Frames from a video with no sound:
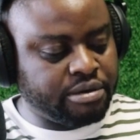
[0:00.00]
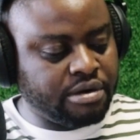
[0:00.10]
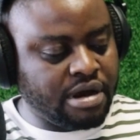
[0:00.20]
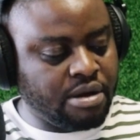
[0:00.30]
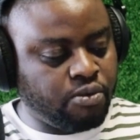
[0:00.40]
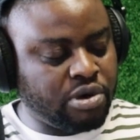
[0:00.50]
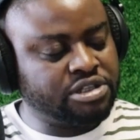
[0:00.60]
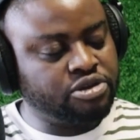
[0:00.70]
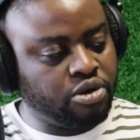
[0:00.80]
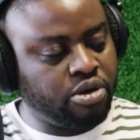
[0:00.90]
but
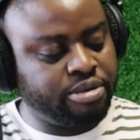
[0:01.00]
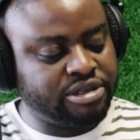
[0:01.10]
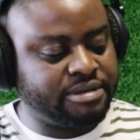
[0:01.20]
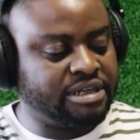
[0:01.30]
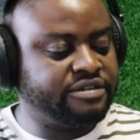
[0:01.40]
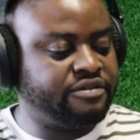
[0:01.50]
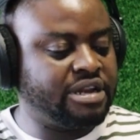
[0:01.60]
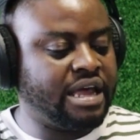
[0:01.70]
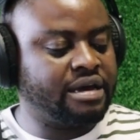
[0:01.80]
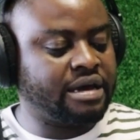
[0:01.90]
what's your perspective
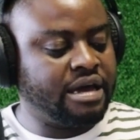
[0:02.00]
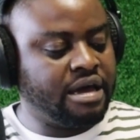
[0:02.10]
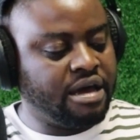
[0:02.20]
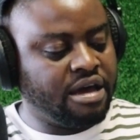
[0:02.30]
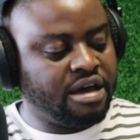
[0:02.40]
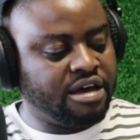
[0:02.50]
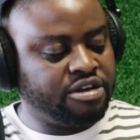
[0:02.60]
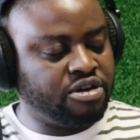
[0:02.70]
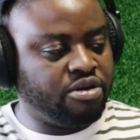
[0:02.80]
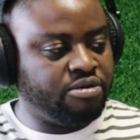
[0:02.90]
on like,
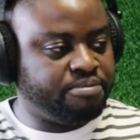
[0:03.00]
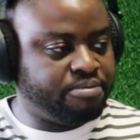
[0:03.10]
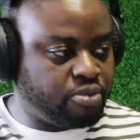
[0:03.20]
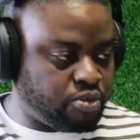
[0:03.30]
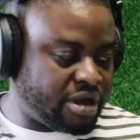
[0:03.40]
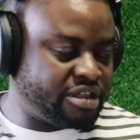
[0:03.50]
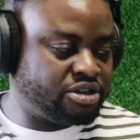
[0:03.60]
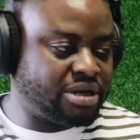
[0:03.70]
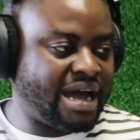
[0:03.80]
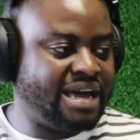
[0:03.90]
you know, whether
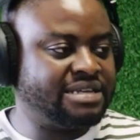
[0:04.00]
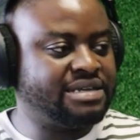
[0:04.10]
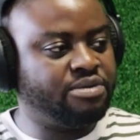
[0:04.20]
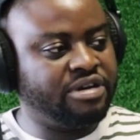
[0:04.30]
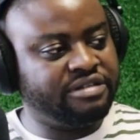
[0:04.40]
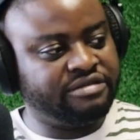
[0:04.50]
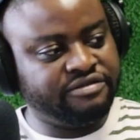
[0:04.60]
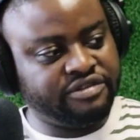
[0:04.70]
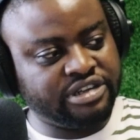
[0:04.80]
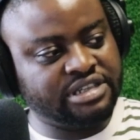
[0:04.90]
to hire
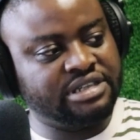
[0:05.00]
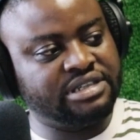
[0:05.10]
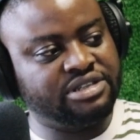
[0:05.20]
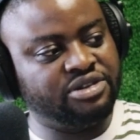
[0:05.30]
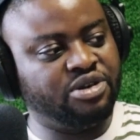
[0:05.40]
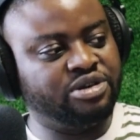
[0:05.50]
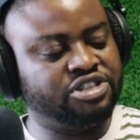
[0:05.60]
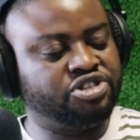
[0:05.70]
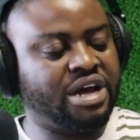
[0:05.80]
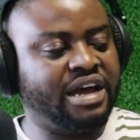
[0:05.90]
someone versus you know
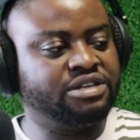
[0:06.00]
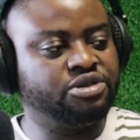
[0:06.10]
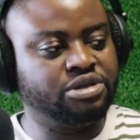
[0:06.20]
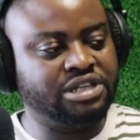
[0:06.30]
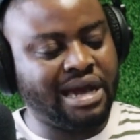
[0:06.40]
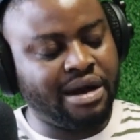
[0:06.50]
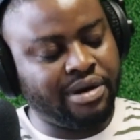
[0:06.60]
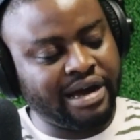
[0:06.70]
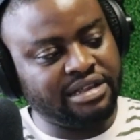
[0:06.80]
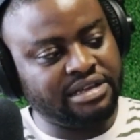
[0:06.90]
just trying to
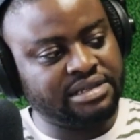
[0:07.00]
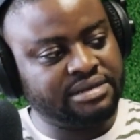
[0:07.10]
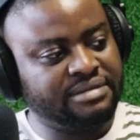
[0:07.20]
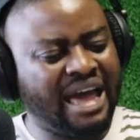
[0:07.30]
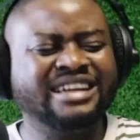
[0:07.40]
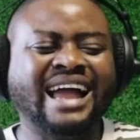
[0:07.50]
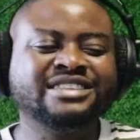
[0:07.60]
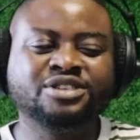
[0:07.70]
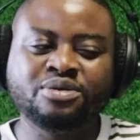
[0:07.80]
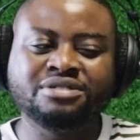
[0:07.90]
DIY this? I, I
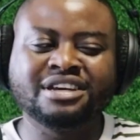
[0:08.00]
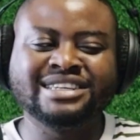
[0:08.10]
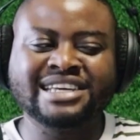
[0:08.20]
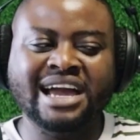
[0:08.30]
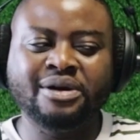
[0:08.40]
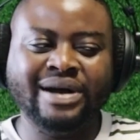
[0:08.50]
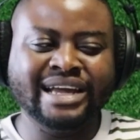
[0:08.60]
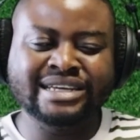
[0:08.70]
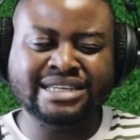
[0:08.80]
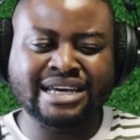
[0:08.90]
don't think
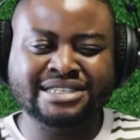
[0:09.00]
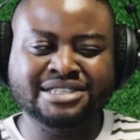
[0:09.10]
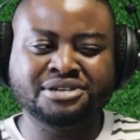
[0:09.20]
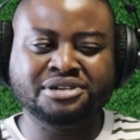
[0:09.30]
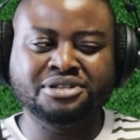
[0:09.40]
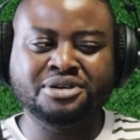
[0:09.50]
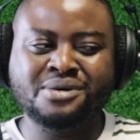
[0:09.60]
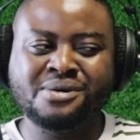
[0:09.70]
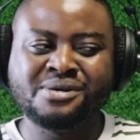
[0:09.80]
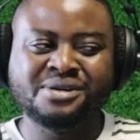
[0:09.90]
DIYing tax is good though.